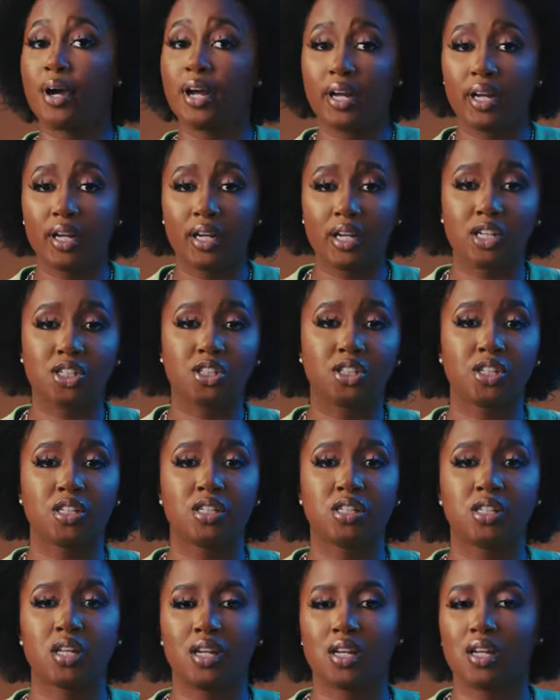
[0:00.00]
But it's
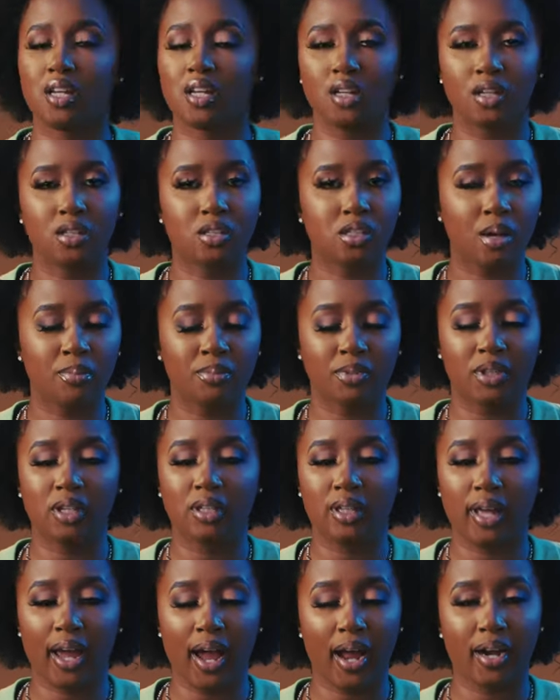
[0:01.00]
just
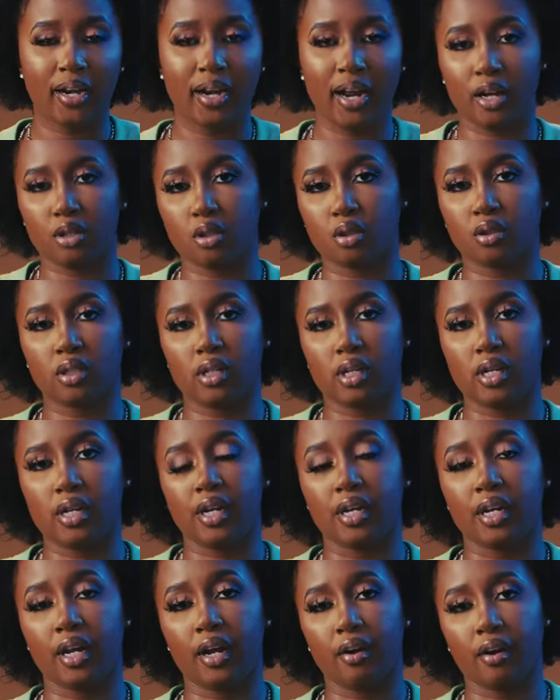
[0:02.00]
something that I naturally
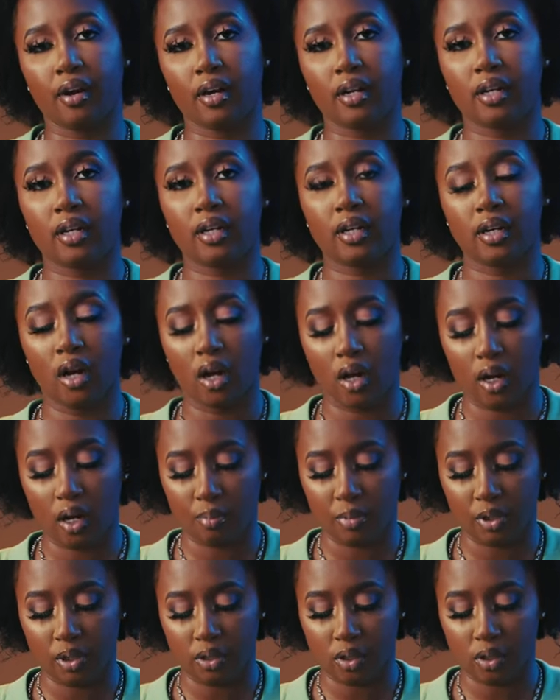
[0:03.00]
inherited
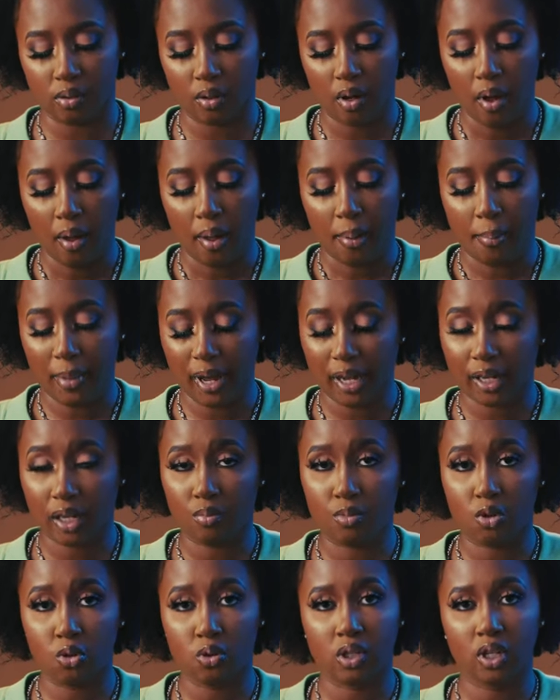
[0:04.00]
um, is
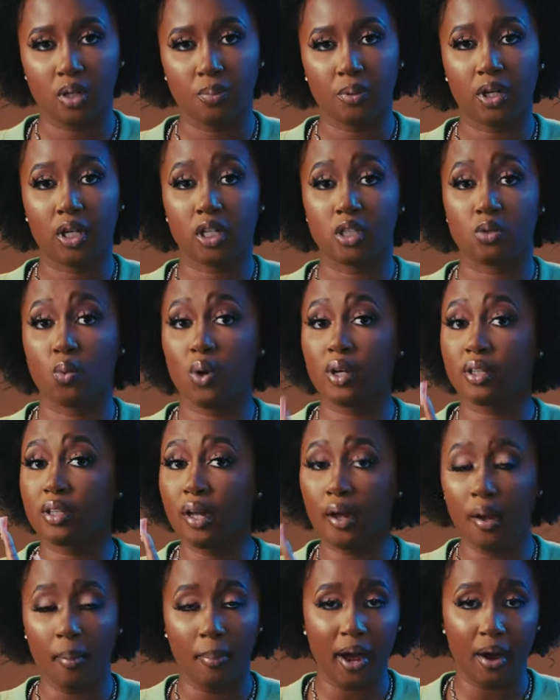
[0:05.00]
making music because one
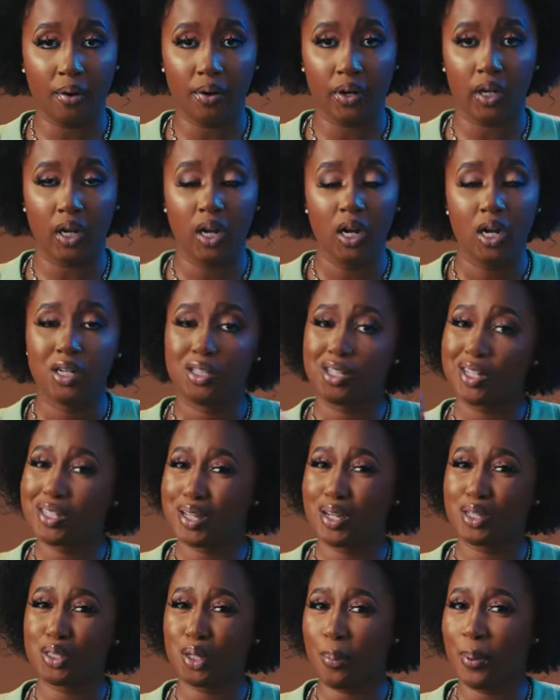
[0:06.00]
thing about it,
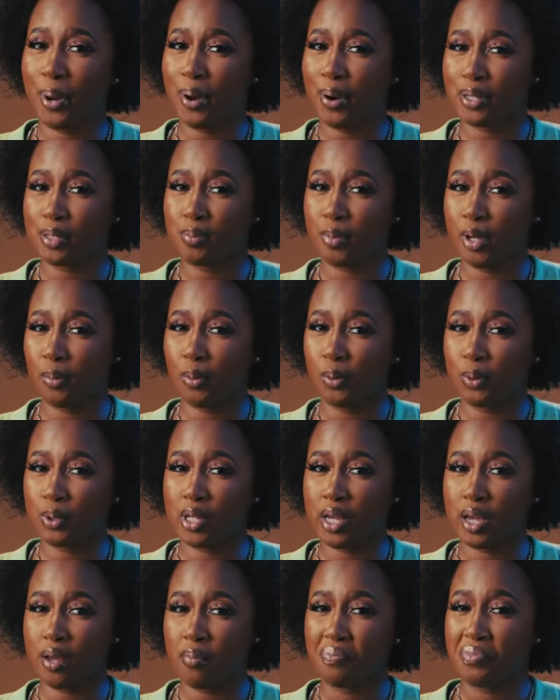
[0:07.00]
just because your parents make
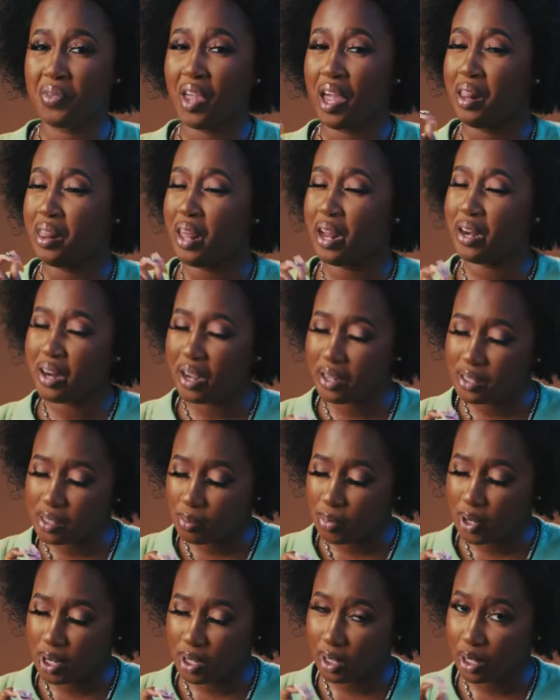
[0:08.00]
music,
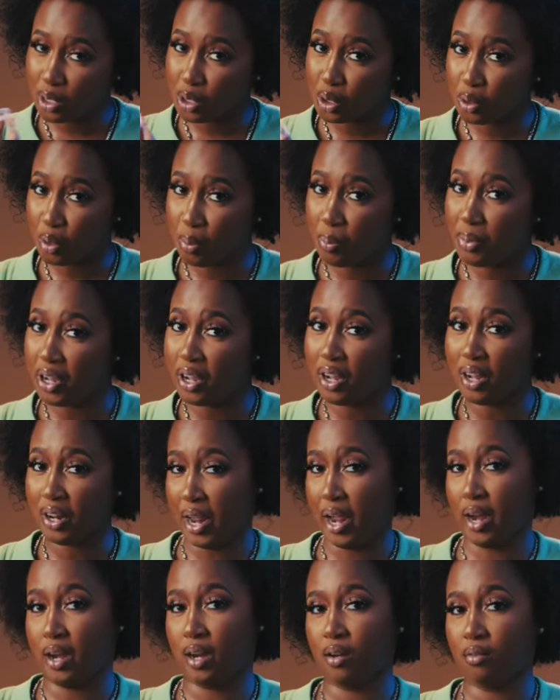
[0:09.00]
doesn't mean that you'll be good
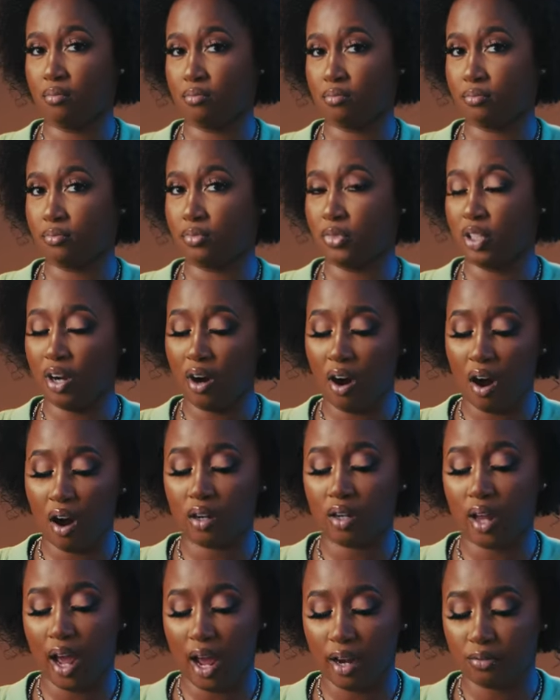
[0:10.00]
at it. There are
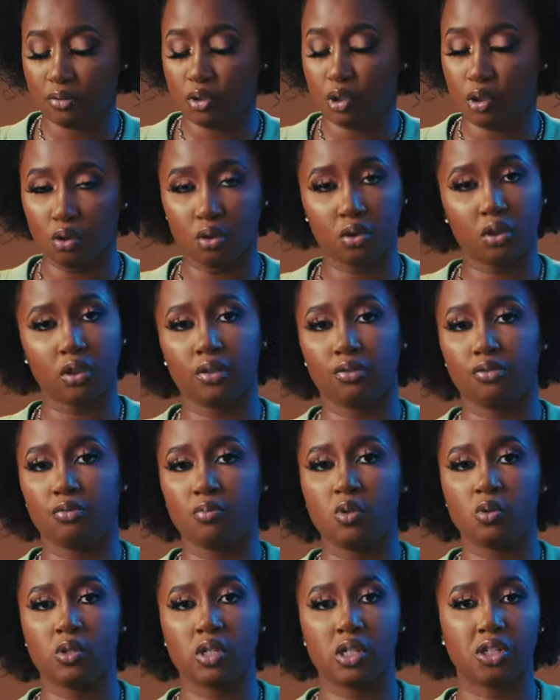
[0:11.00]
a lot of children of
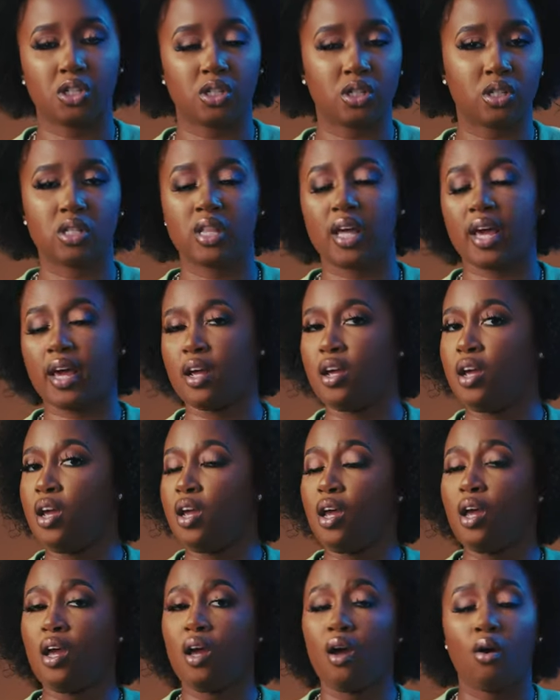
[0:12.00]
musicians that
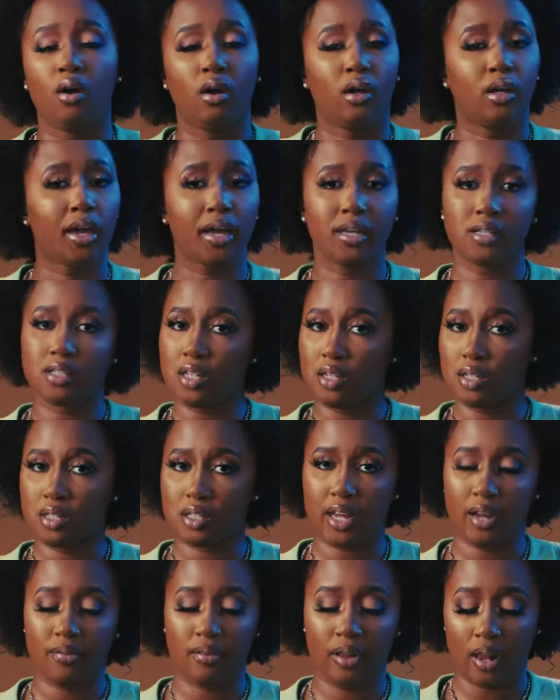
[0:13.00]
can't sing to
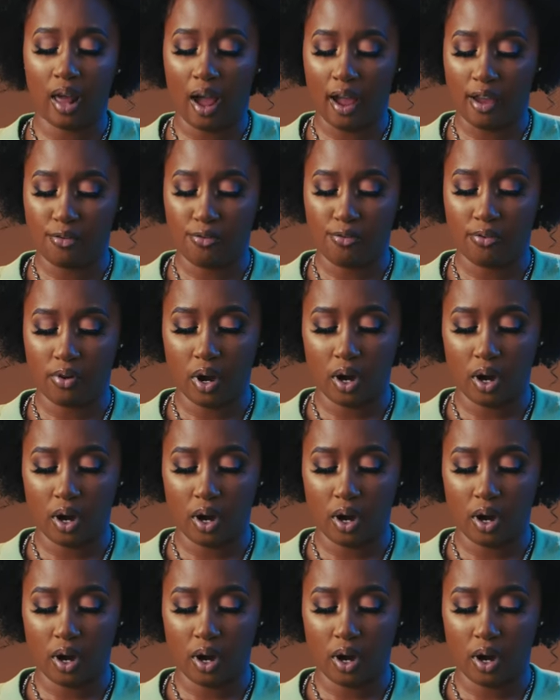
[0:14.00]
save their life.